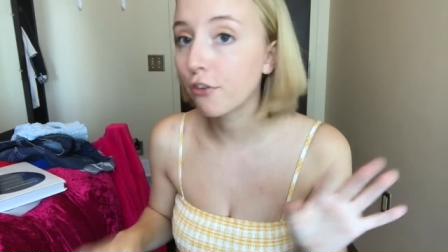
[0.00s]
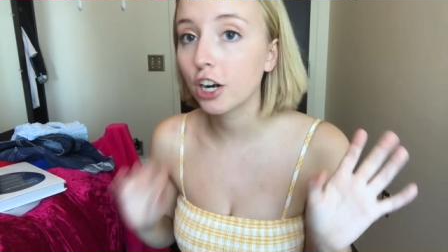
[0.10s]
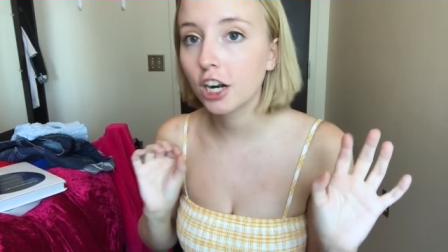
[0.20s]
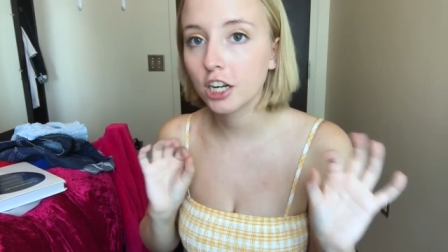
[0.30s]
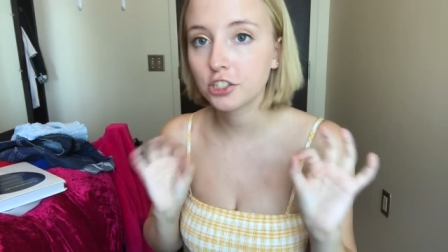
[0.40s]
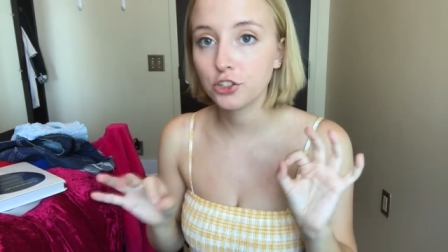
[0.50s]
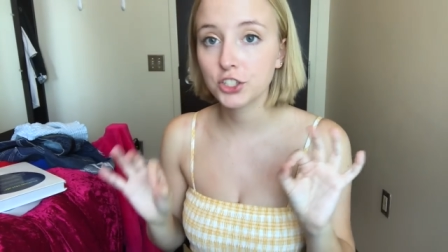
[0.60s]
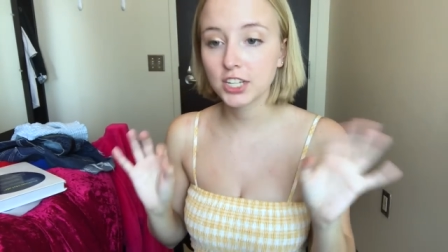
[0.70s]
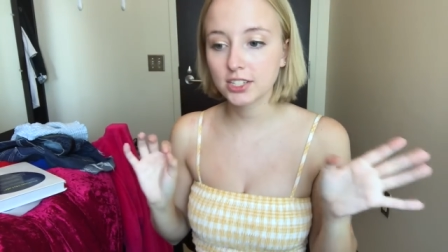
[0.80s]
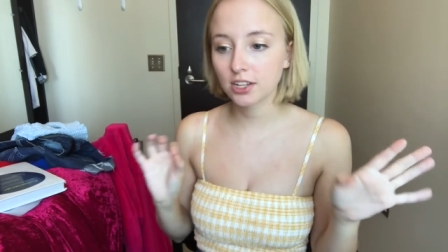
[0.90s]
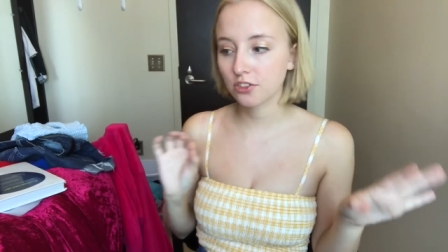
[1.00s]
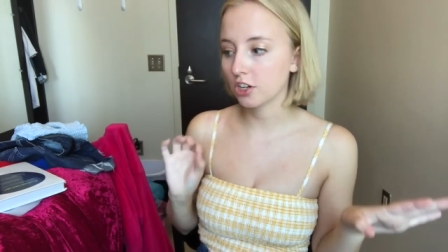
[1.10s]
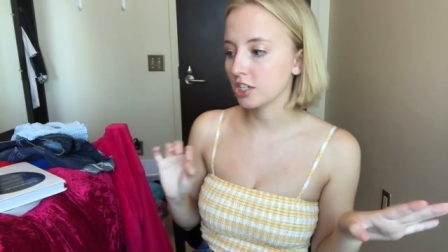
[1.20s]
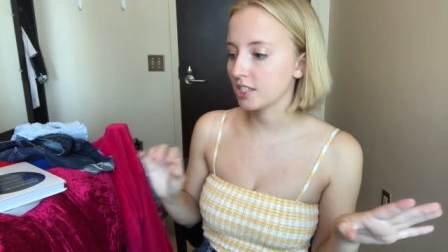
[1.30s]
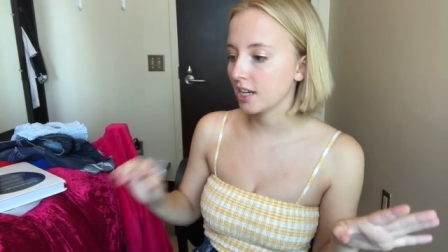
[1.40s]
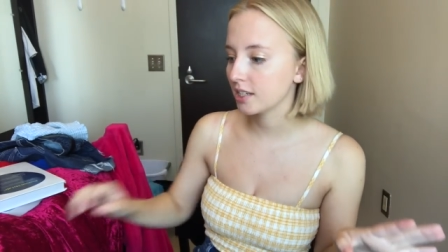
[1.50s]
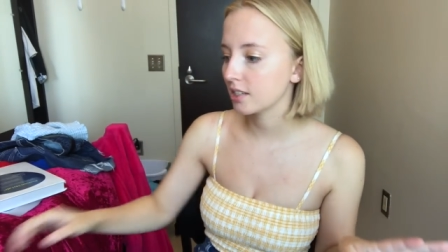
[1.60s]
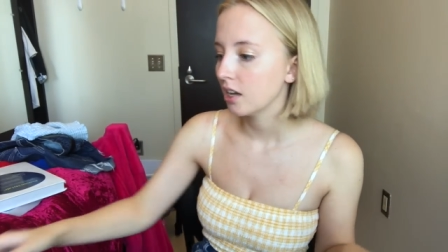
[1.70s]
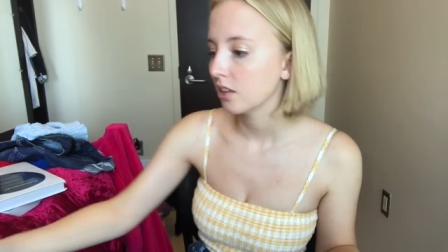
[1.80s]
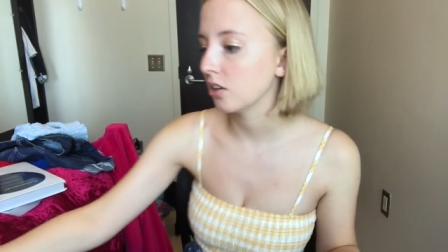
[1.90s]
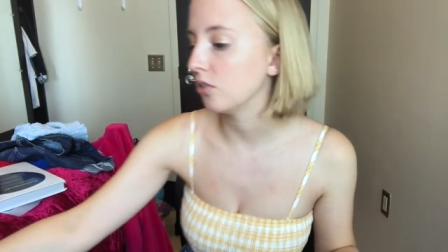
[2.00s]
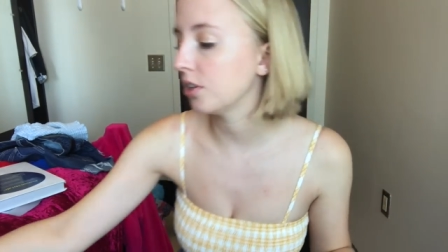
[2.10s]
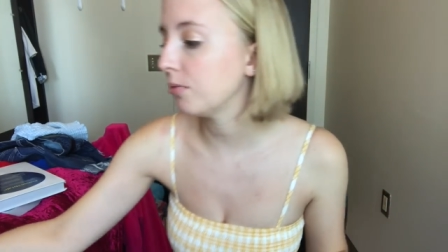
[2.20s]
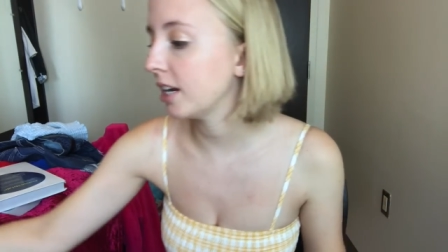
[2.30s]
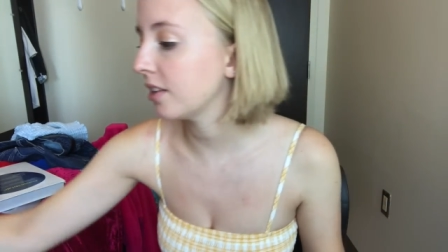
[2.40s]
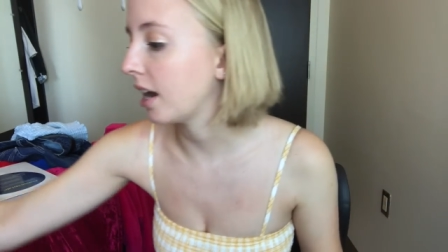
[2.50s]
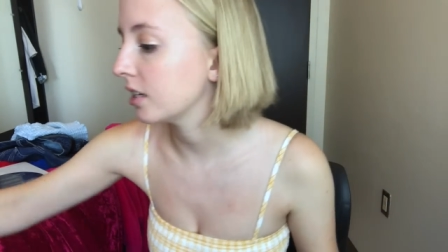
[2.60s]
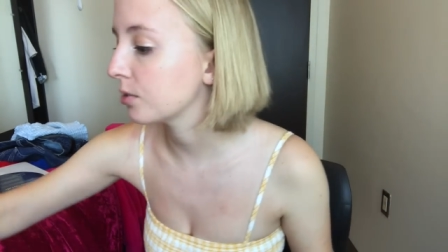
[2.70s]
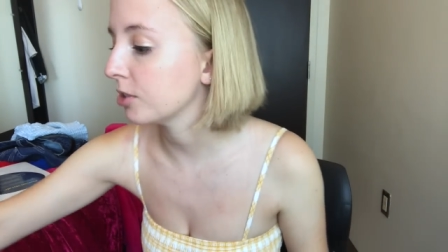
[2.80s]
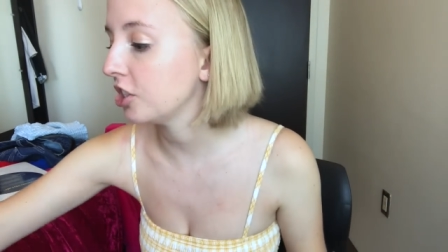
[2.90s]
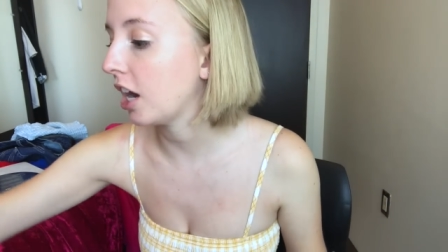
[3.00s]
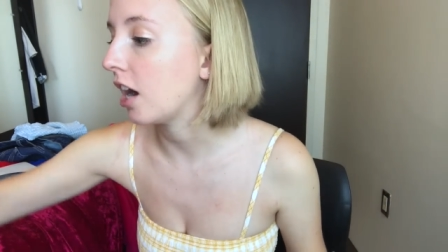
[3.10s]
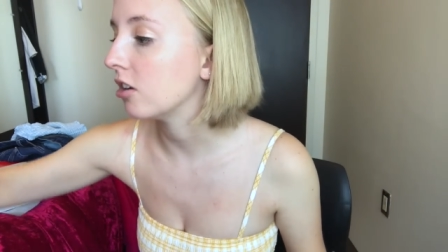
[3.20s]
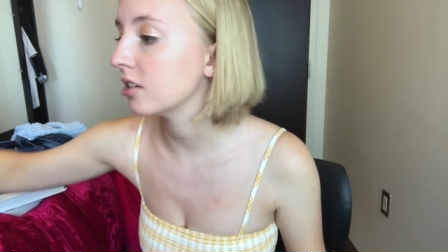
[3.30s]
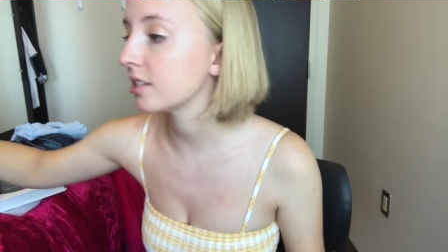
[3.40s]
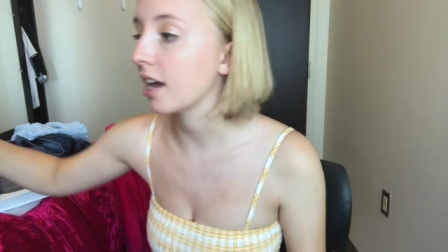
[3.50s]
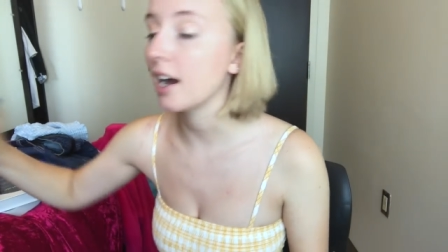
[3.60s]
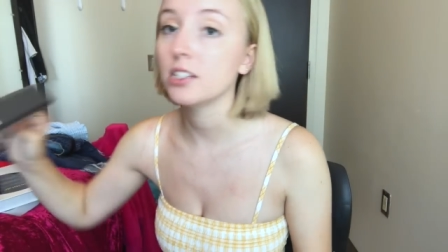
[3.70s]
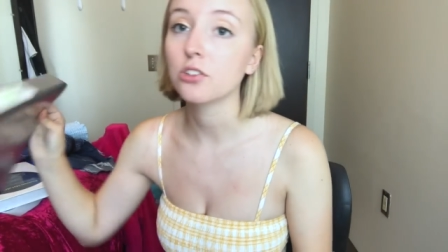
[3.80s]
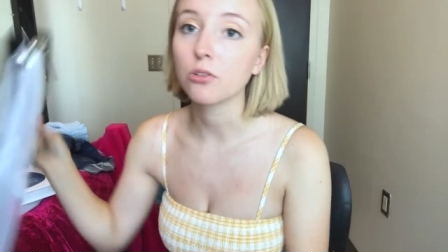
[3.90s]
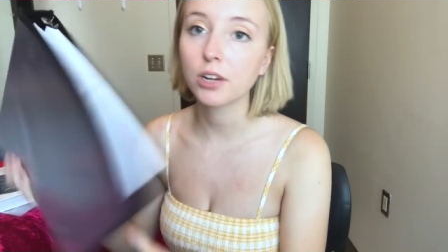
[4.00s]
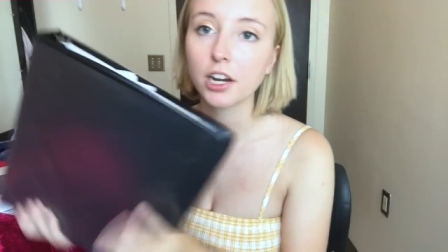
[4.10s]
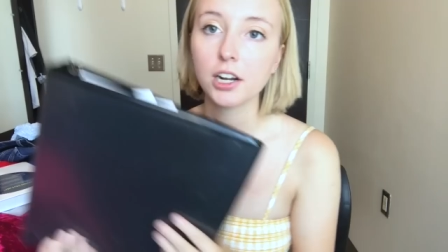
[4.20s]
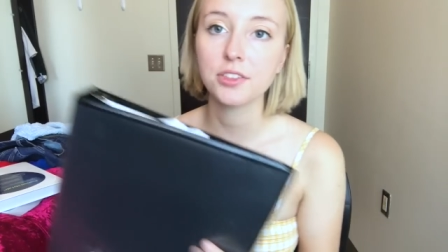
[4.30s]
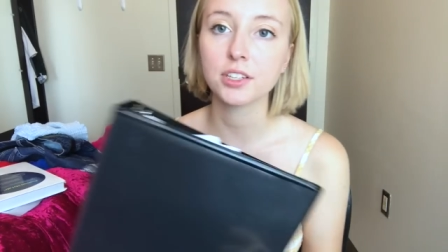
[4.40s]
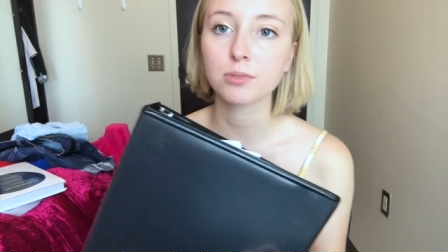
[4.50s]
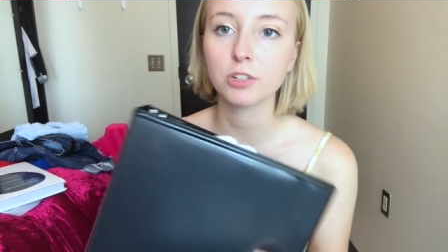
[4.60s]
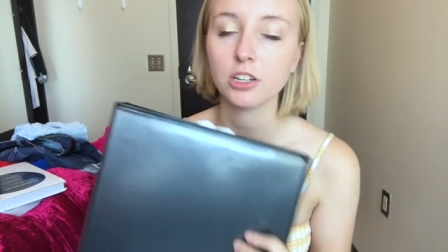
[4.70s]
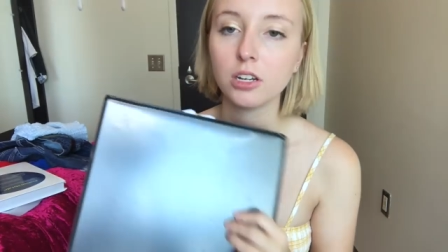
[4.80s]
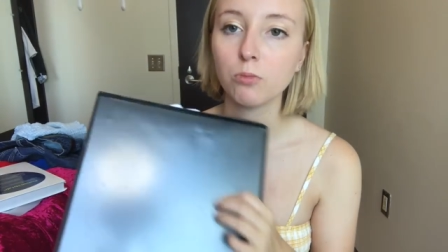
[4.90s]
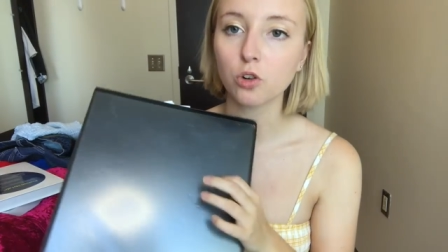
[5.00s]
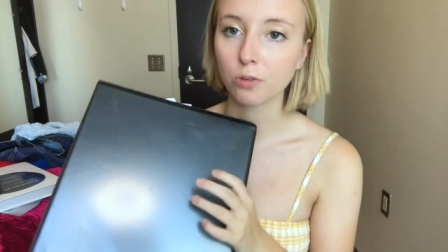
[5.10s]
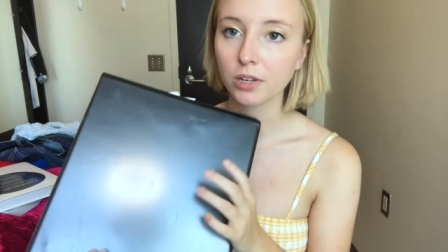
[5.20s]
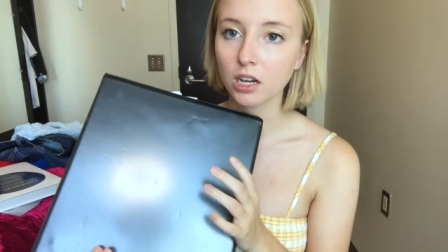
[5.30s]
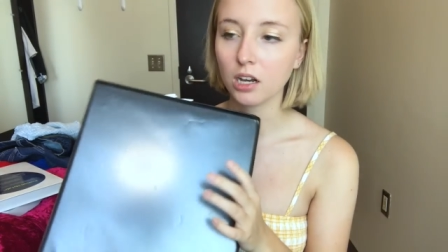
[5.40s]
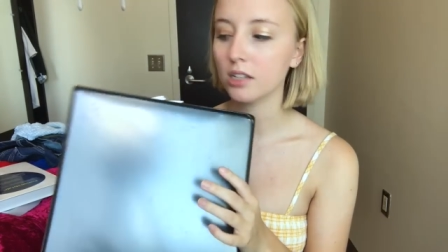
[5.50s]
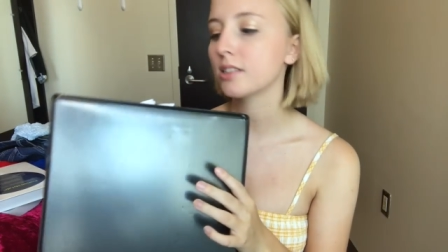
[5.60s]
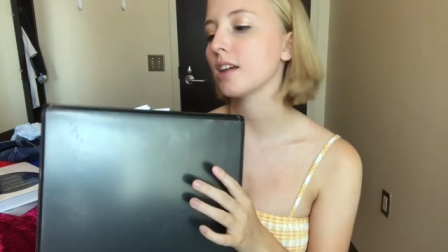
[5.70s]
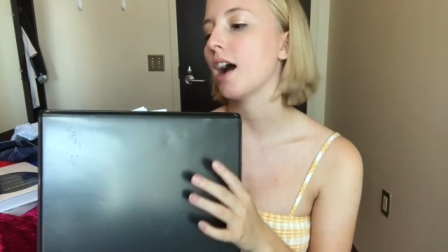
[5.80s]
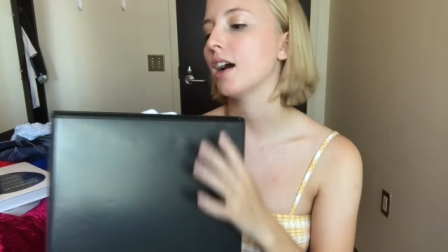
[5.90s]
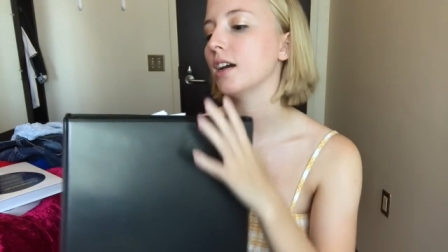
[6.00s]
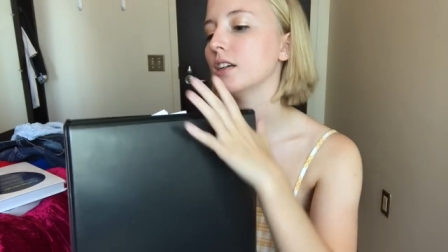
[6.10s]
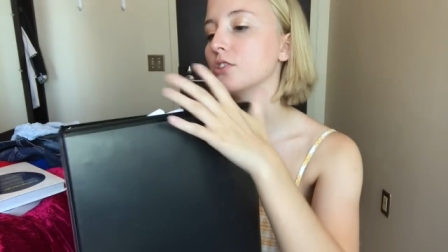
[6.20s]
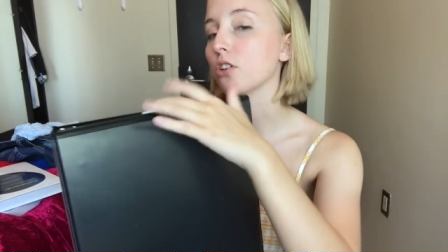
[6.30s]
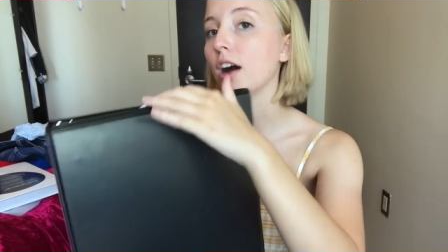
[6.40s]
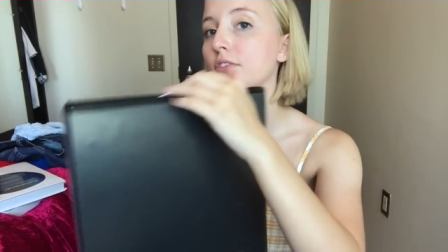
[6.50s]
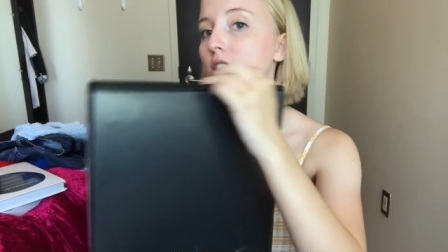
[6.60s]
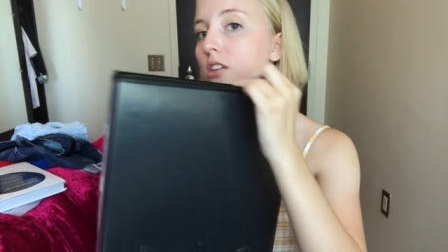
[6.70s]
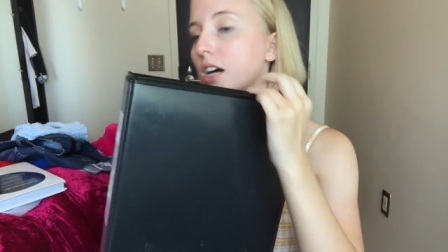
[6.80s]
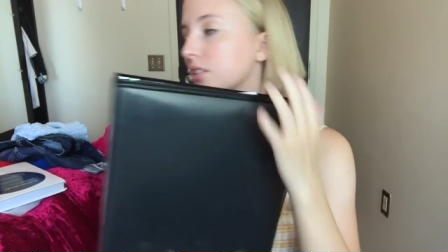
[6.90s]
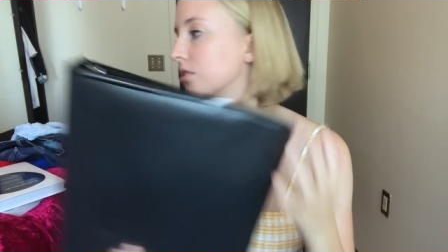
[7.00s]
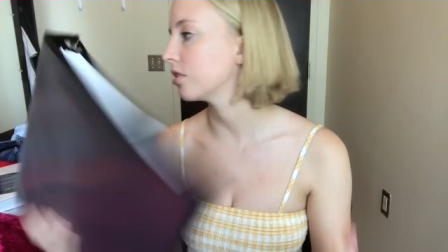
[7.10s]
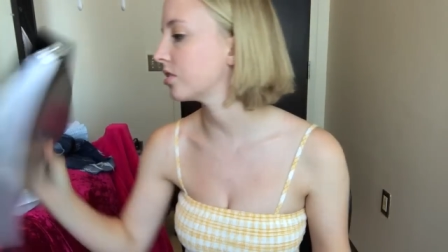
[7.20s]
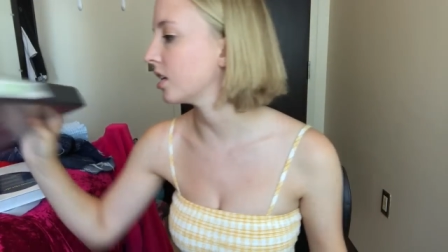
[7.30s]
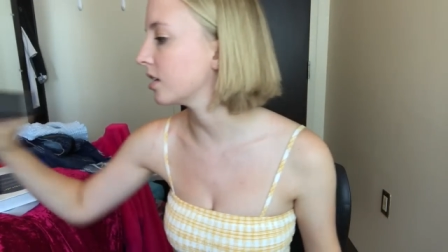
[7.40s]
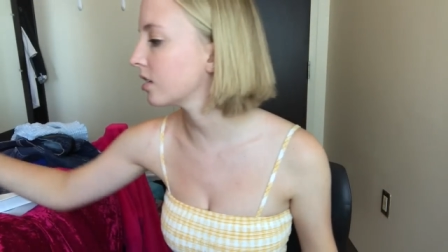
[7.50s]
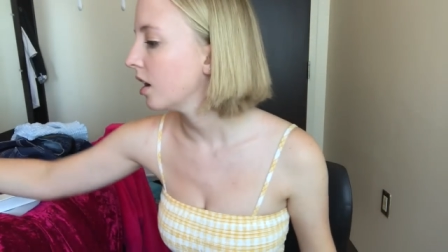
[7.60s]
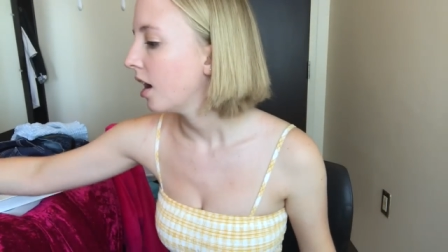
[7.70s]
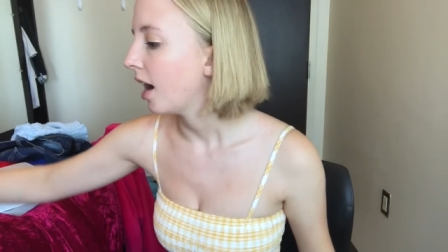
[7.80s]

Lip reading: For Tuesdays and Thursdays, the only way that I switch it out is that I don't carry this one anymore because I don't have this class on those days.